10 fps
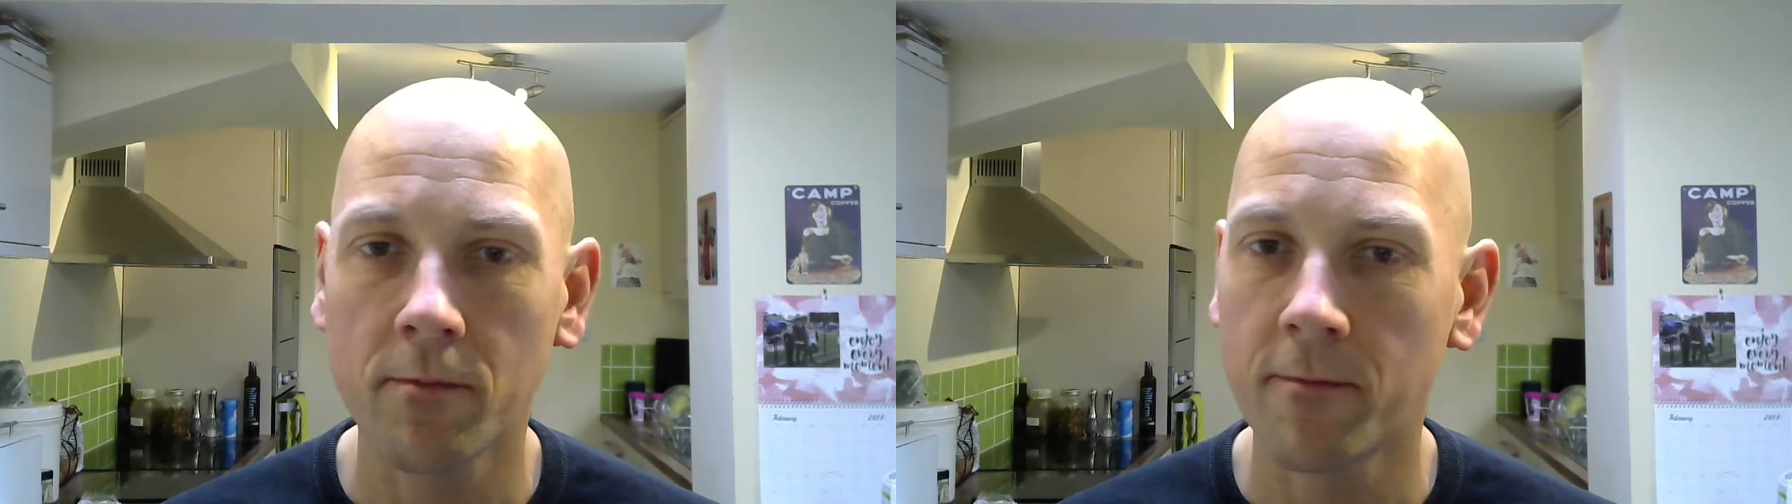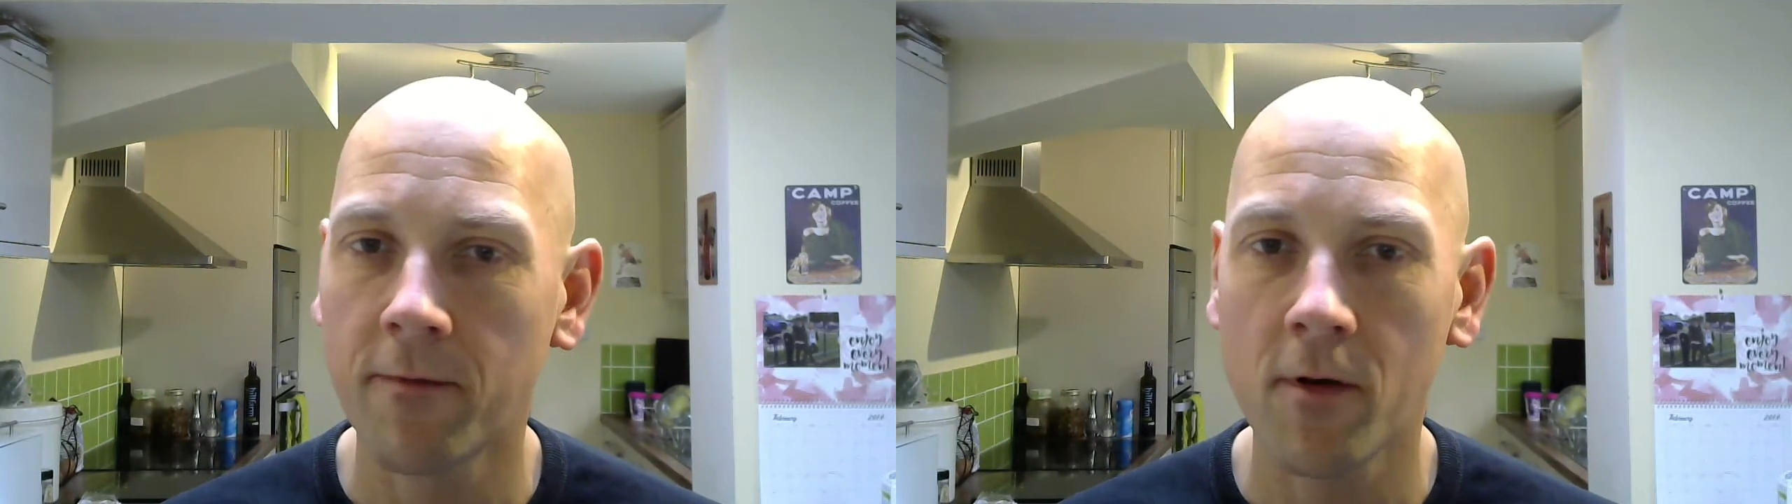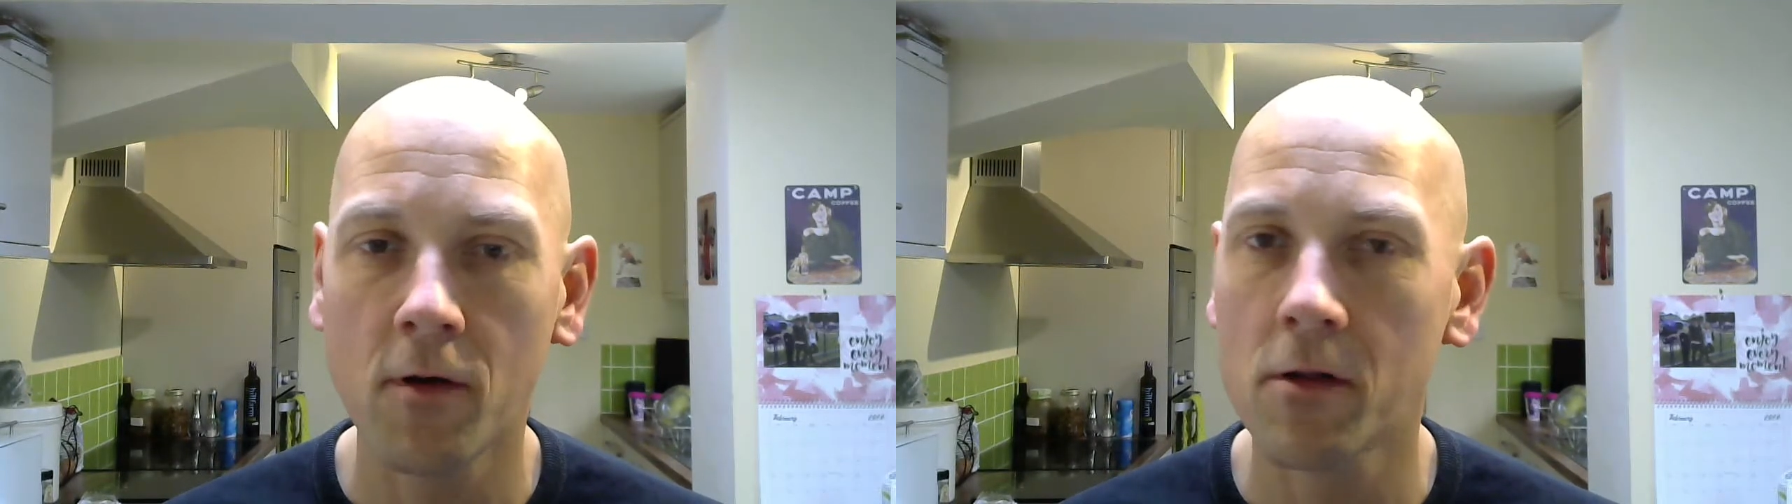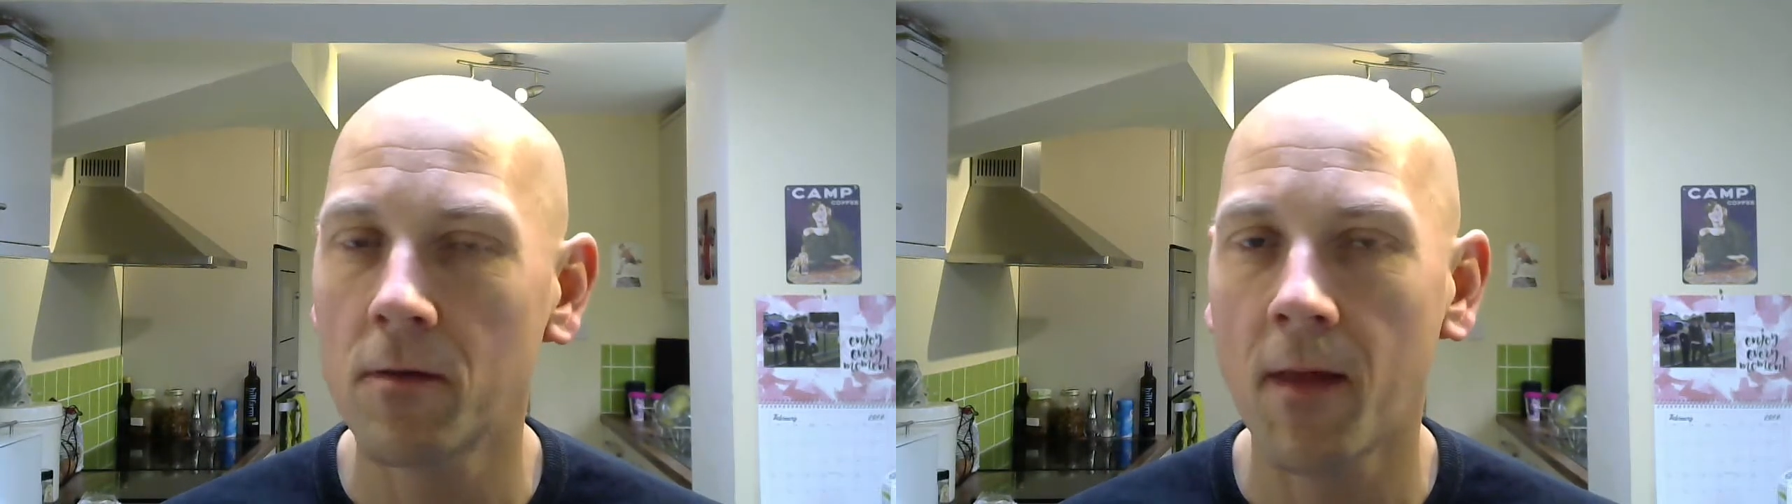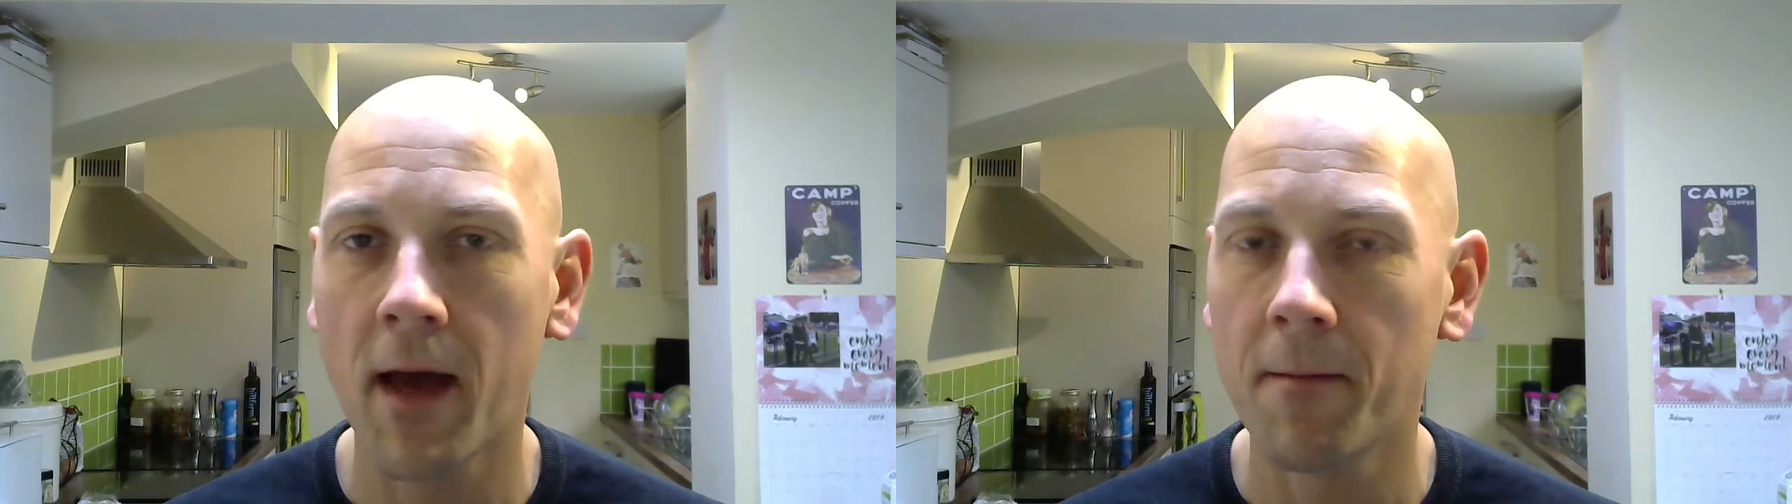Focus on
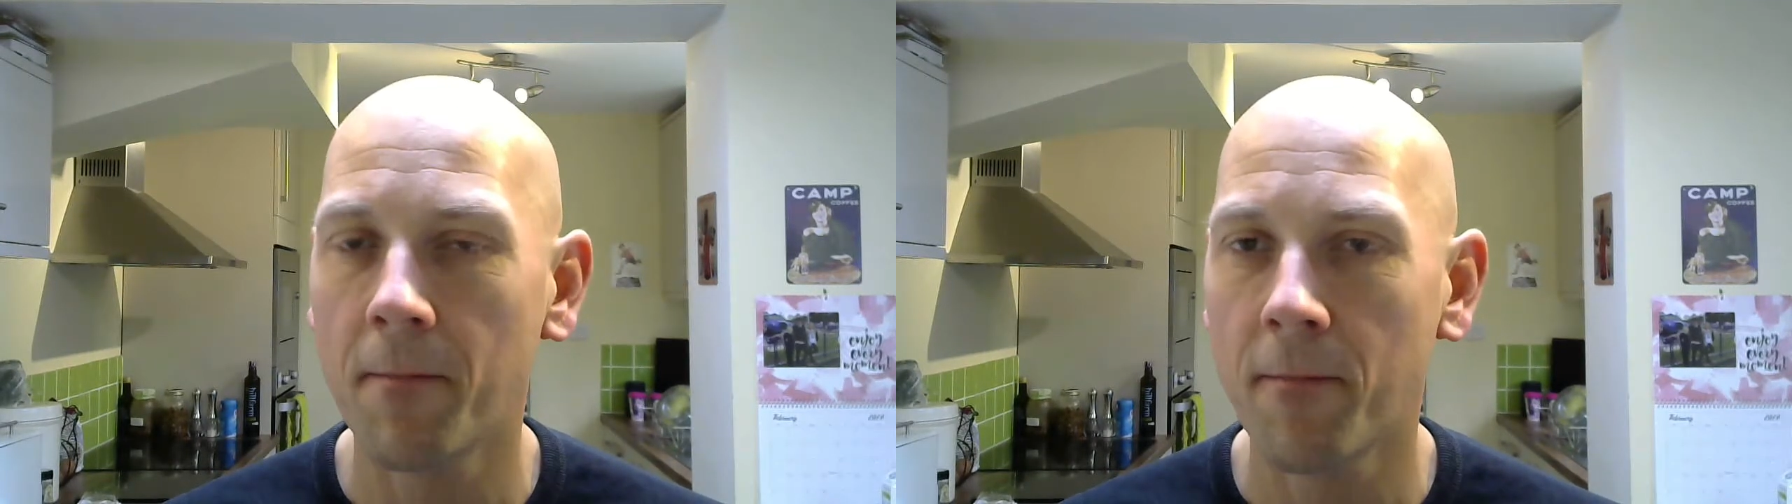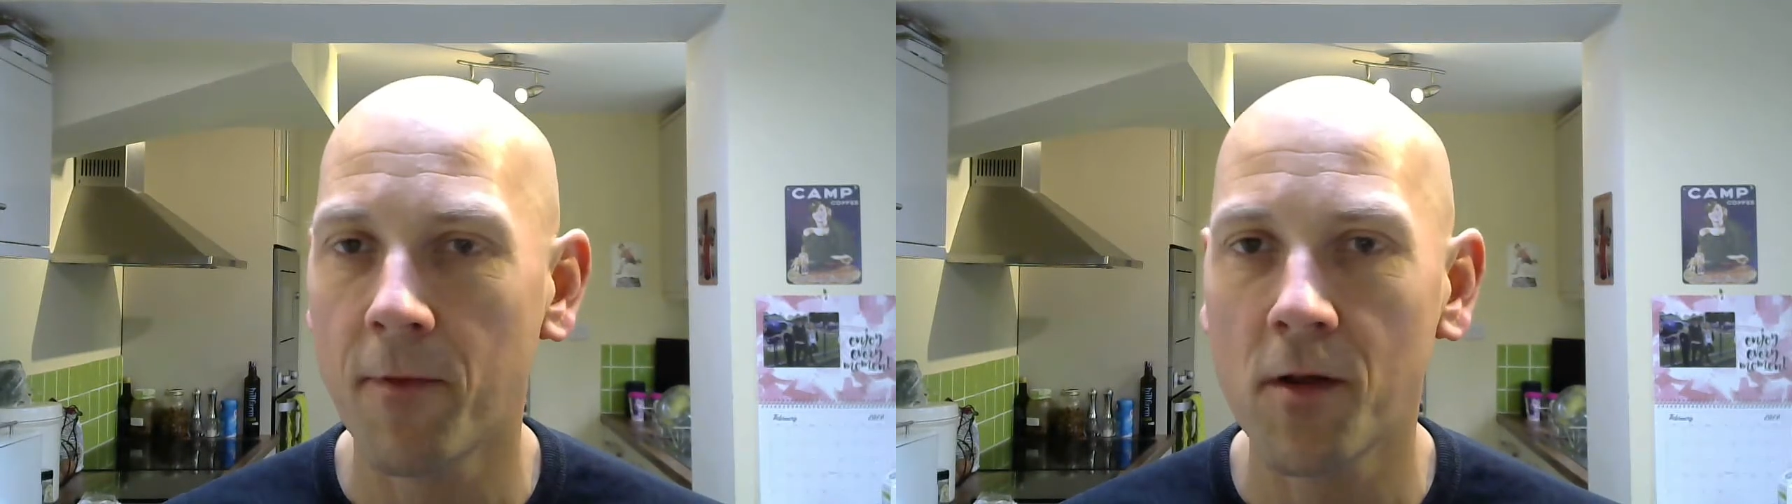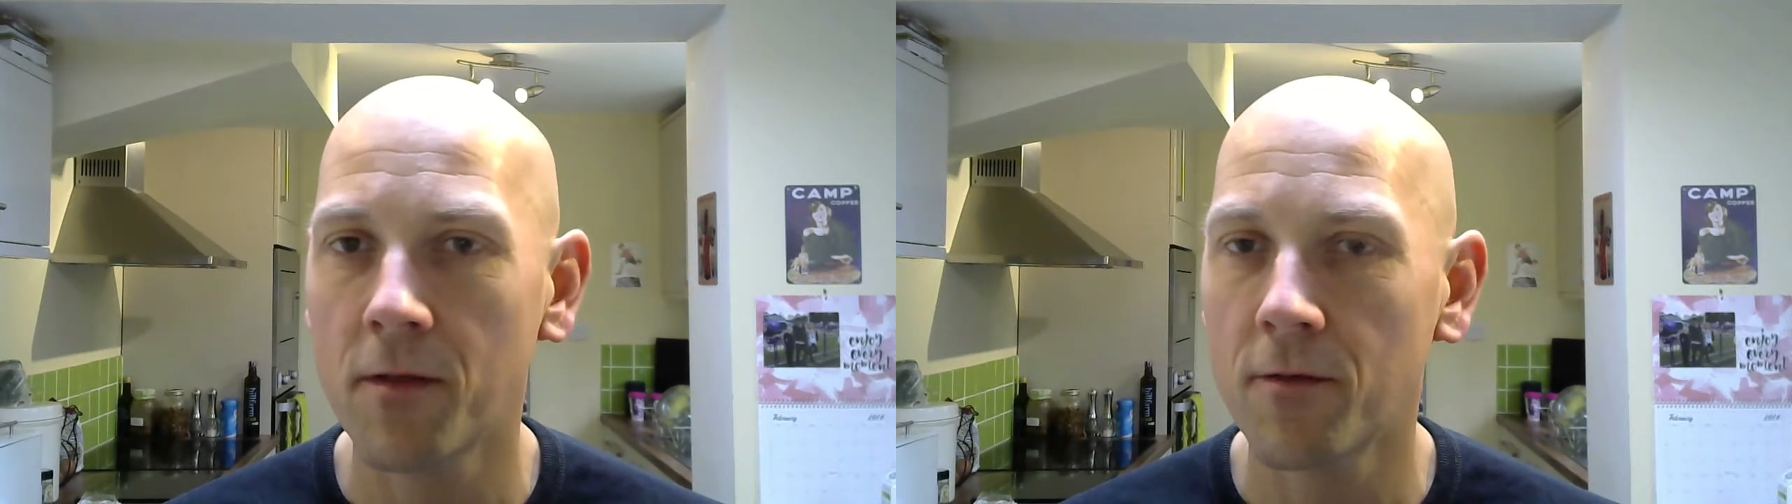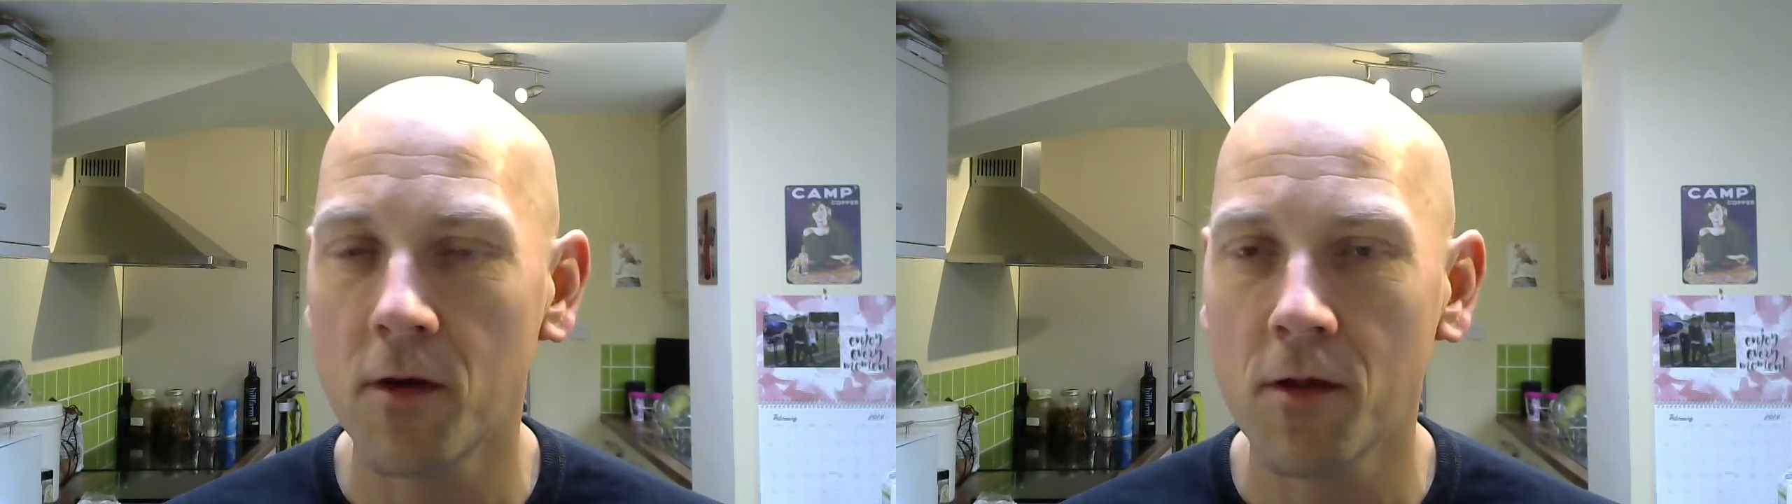that. First